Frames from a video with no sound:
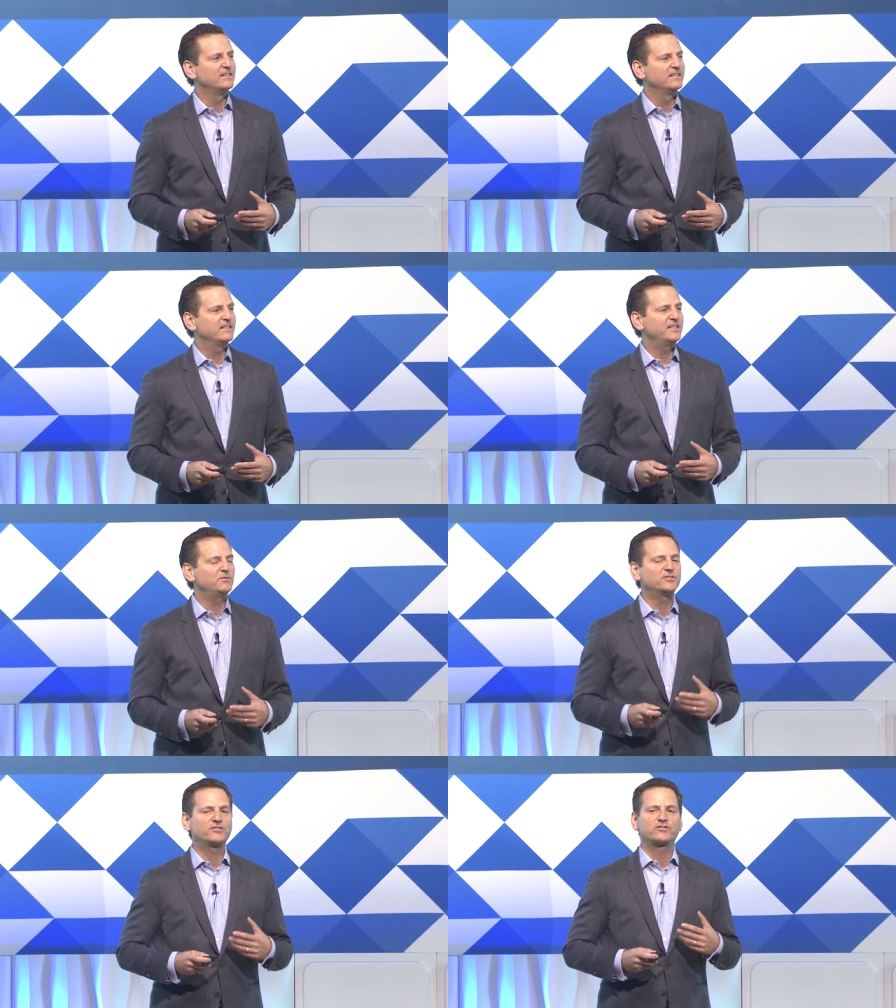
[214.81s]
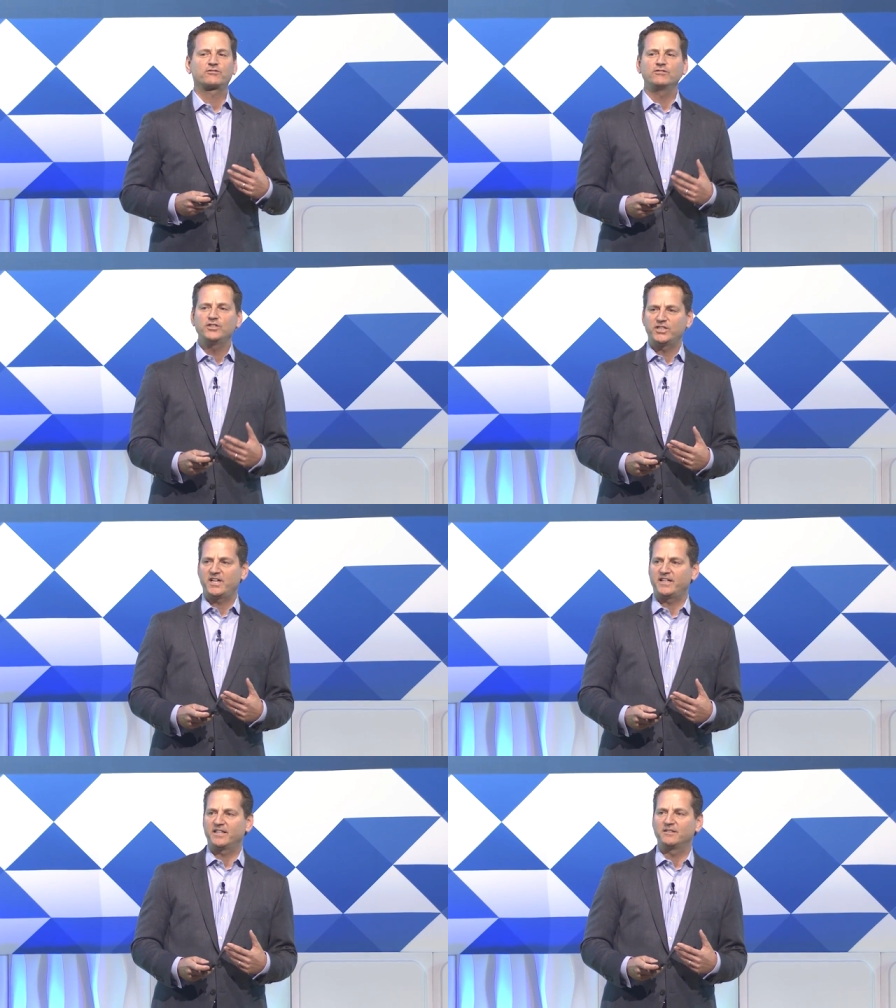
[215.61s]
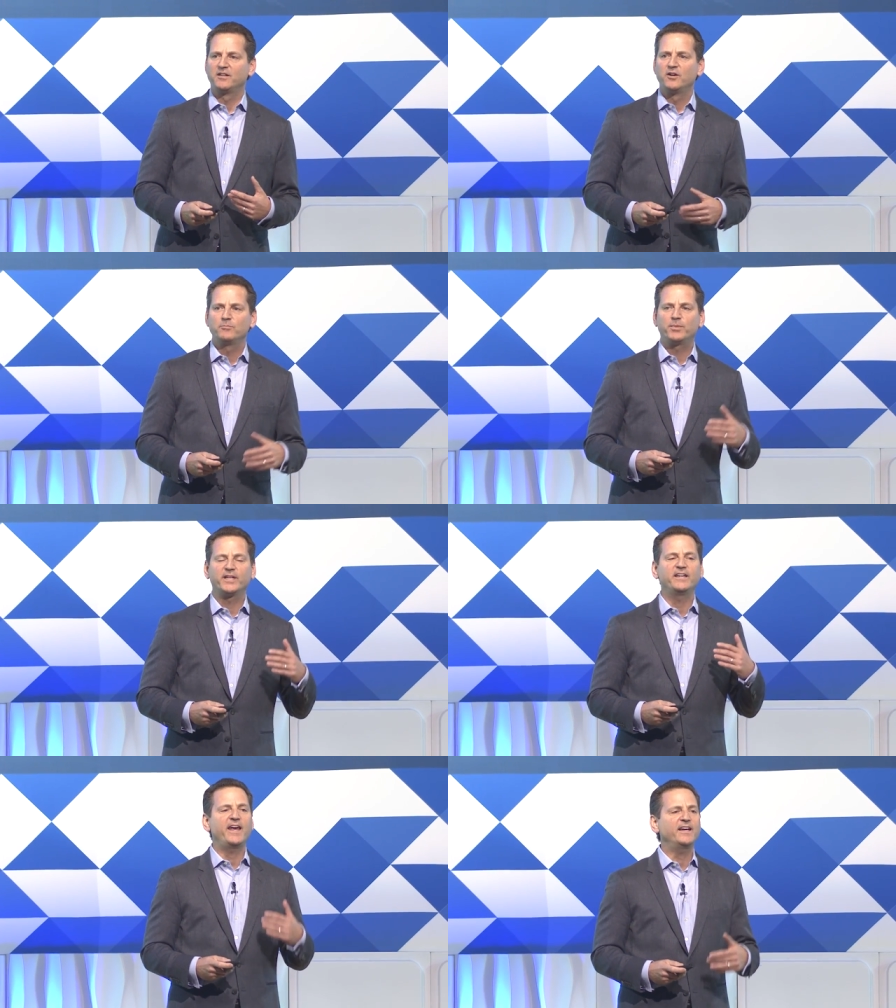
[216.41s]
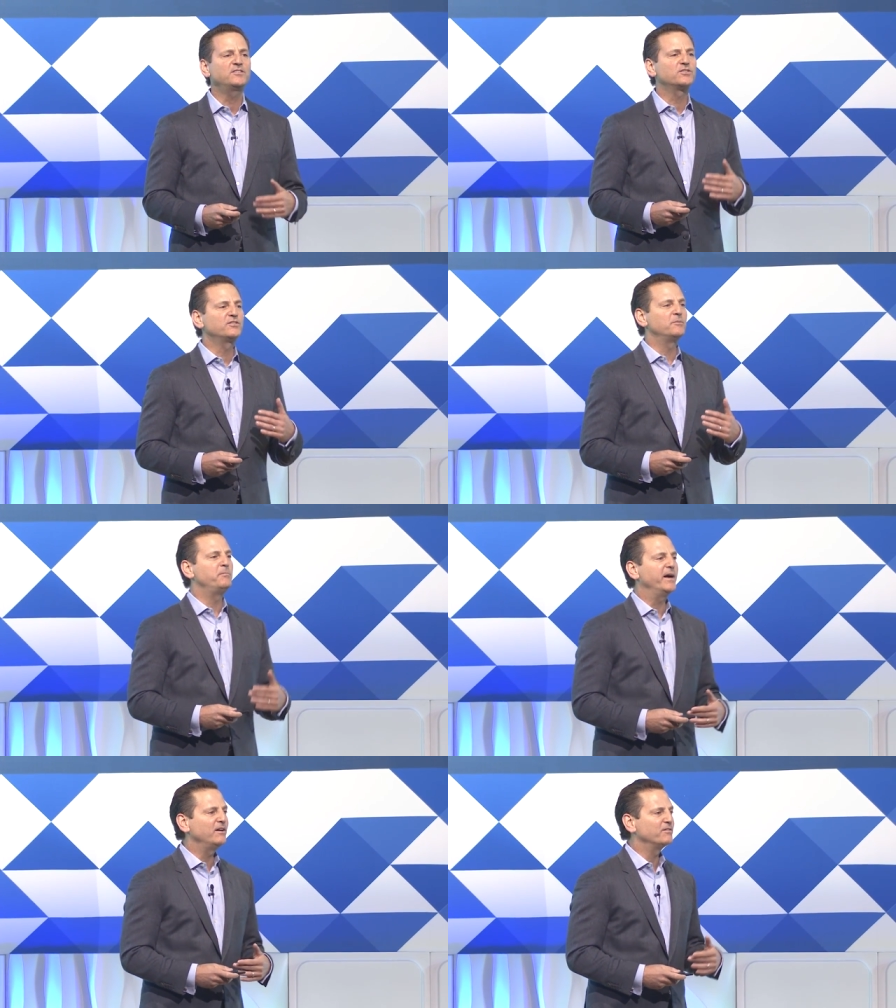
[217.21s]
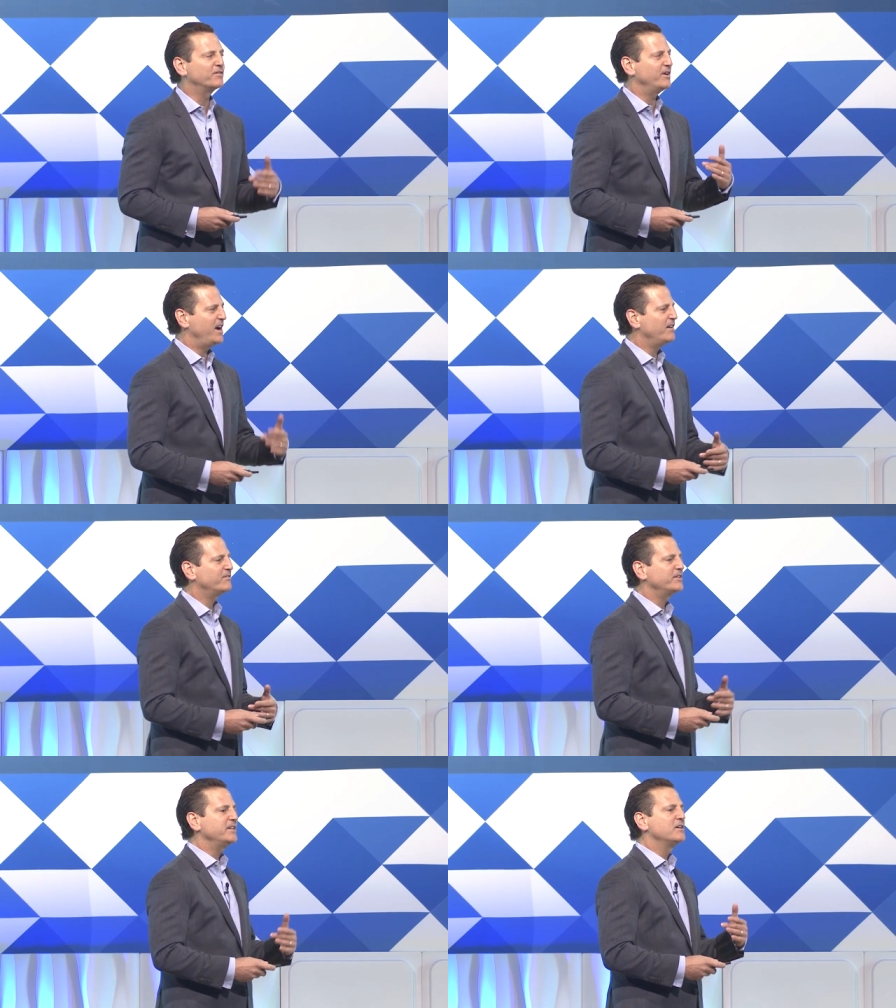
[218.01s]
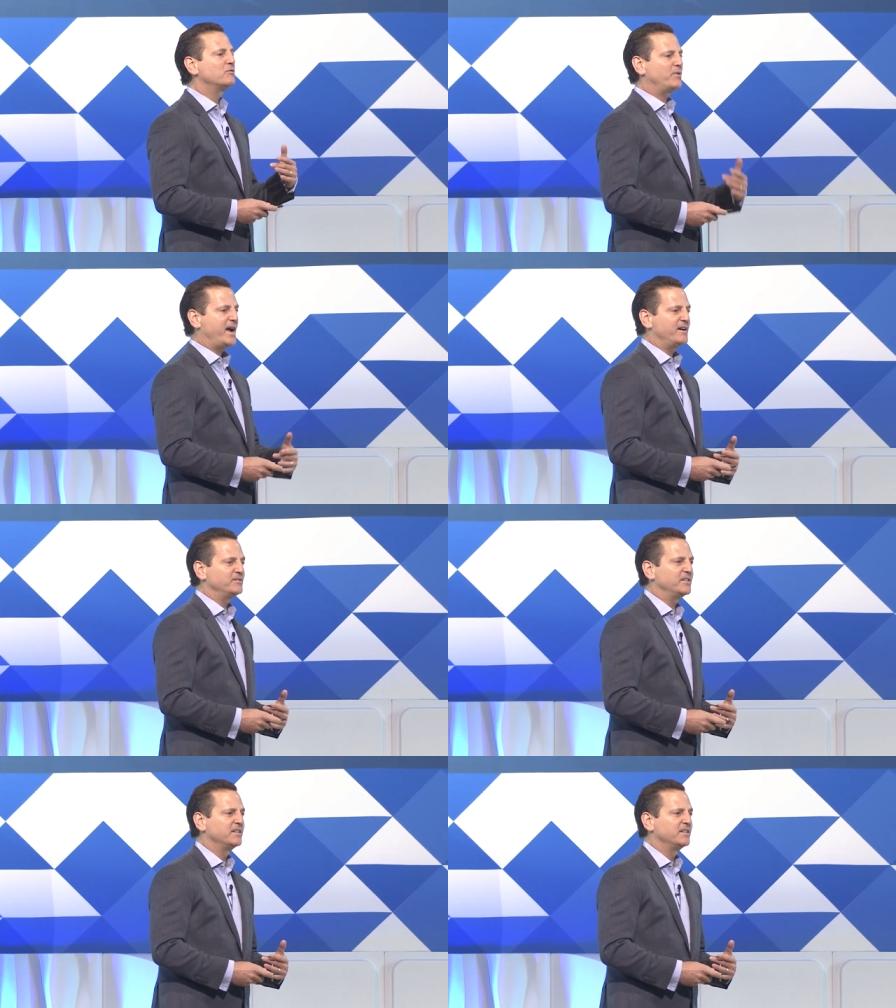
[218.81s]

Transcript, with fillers: And it was excruciating. But he answered the bell for every round.